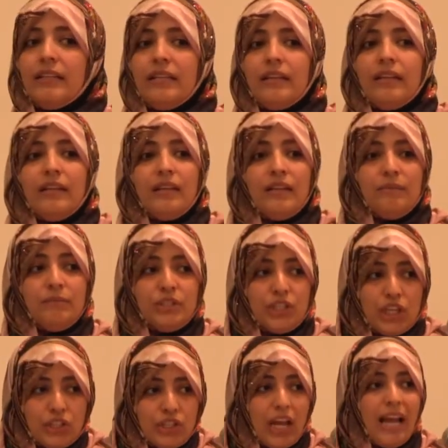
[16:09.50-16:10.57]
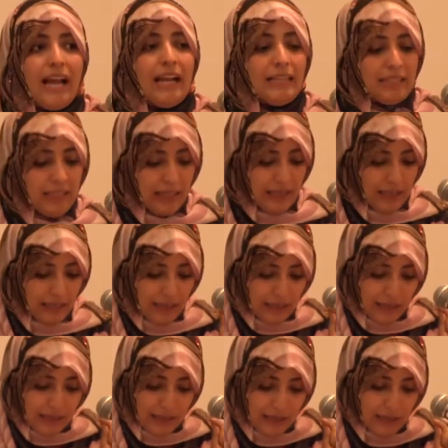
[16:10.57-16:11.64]
Challenges of
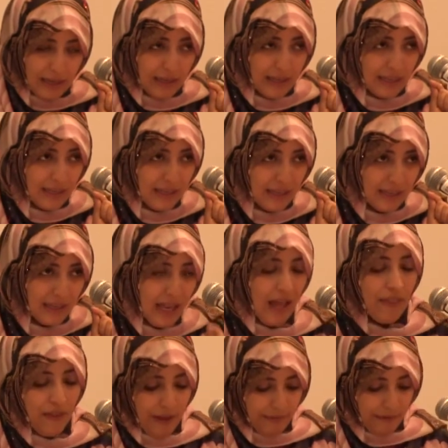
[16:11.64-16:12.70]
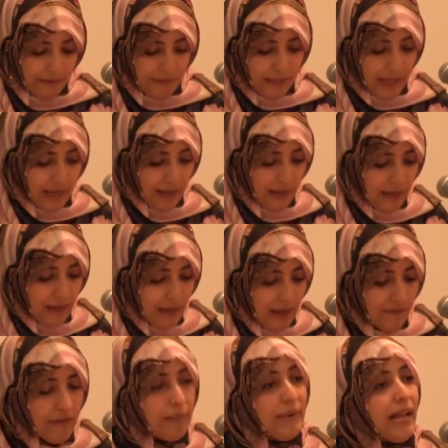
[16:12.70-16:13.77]
political as well as
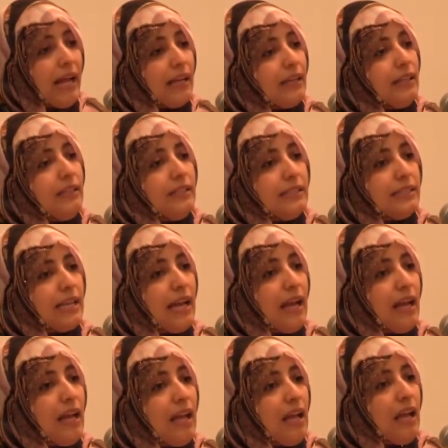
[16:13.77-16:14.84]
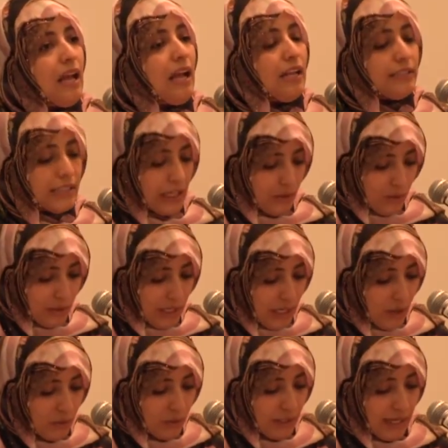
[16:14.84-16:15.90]
economic, with
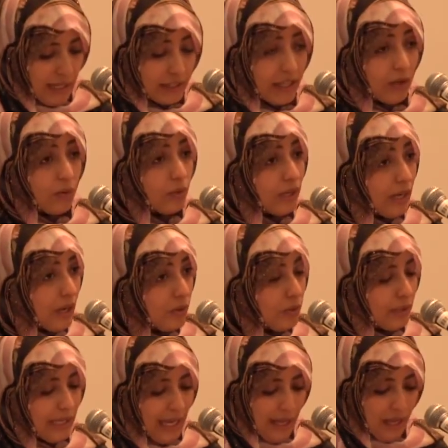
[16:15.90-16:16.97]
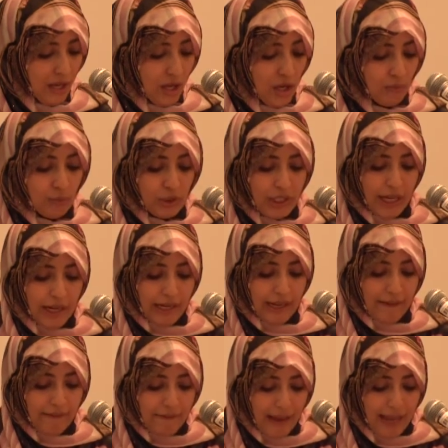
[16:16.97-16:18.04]
bravery that is no less
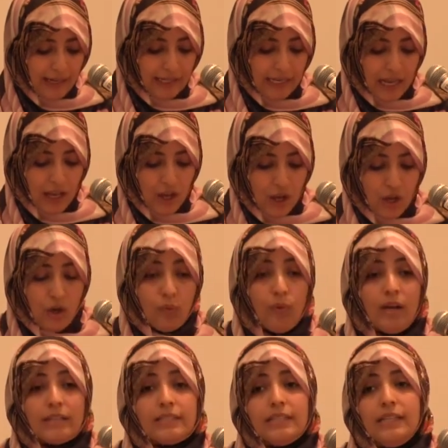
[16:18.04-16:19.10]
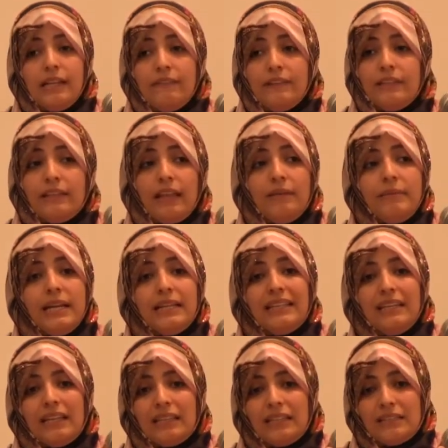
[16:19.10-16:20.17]
than that of their
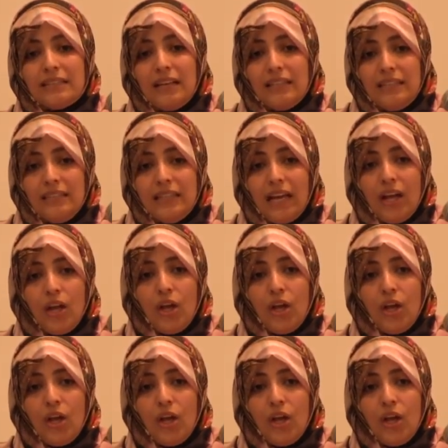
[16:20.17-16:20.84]
partners, the males.